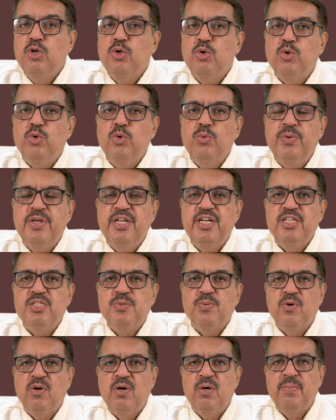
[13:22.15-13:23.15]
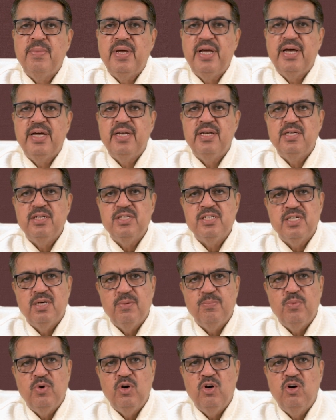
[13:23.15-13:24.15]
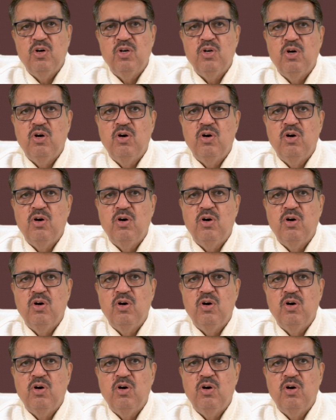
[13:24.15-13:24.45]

Rubrics from anus upon